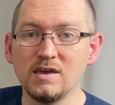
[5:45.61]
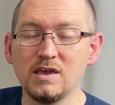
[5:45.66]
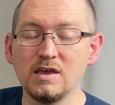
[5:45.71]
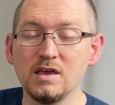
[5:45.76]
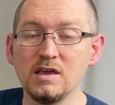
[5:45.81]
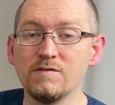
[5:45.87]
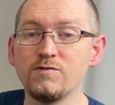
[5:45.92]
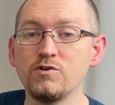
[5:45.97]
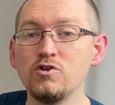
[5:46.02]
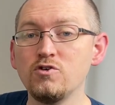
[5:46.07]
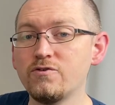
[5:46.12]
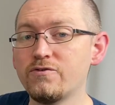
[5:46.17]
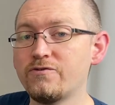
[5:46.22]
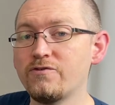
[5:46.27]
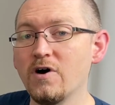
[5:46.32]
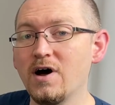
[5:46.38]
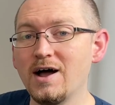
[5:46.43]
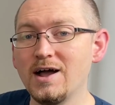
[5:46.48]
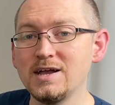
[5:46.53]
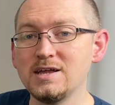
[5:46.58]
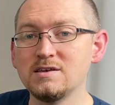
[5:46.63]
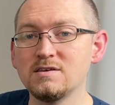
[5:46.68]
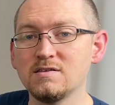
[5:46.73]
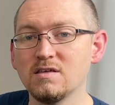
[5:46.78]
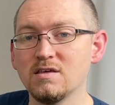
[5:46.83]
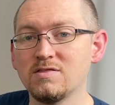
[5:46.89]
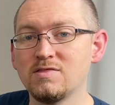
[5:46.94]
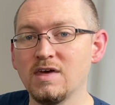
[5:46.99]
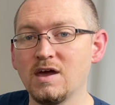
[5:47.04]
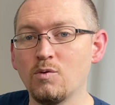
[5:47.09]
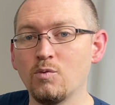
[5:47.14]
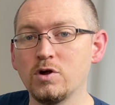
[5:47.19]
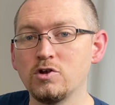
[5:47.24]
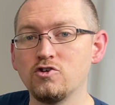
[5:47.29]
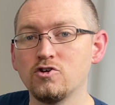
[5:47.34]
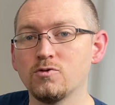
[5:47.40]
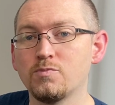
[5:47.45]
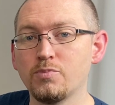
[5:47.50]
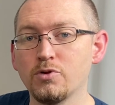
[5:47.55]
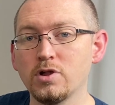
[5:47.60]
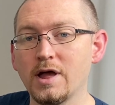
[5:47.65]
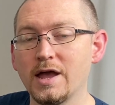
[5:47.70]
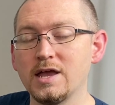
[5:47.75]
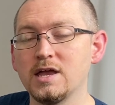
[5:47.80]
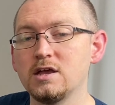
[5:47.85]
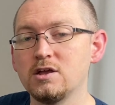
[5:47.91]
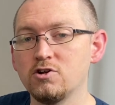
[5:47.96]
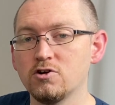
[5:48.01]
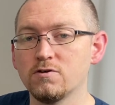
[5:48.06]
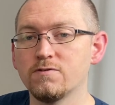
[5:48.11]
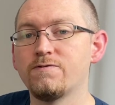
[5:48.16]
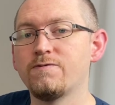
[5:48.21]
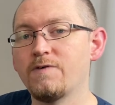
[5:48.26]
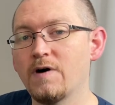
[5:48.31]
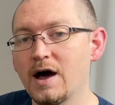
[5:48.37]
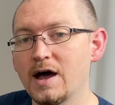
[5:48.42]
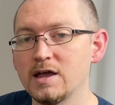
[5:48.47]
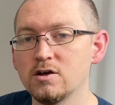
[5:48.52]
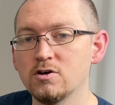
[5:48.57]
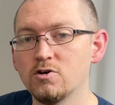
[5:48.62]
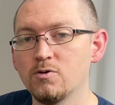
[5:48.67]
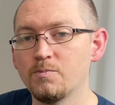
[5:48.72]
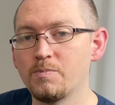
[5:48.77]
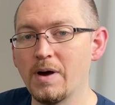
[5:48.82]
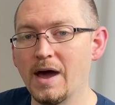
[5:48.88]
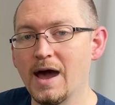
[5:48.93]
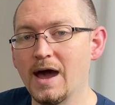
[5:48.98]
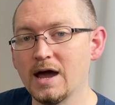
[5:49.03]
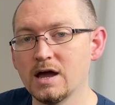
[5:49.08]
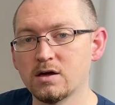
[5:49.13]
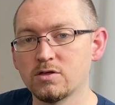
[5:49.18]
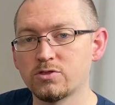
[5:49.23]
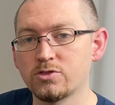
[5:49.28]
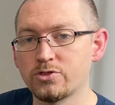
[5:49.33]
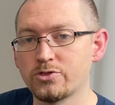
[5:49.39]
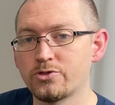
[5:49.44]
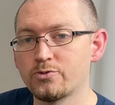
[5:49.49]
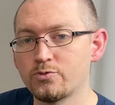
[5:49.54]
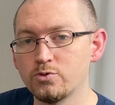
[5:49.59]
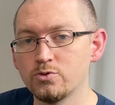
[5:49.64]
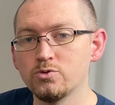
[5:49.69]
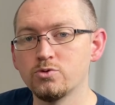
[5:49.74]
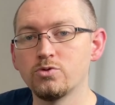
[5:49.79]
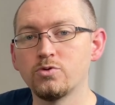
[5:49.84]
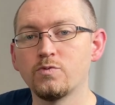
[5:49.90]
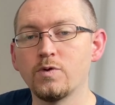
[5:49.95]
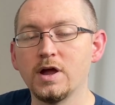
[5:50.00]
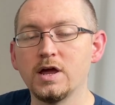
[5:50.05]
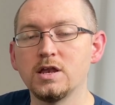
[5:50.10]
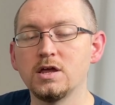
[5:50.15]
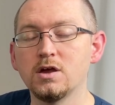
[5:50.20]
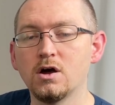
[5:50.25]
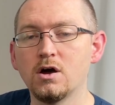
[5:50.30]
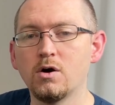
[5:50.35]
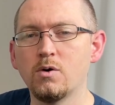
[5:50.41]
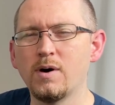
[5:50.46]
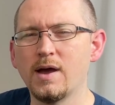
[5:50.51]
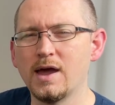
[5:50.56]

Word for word: If you find that when you're playing your file back through the radio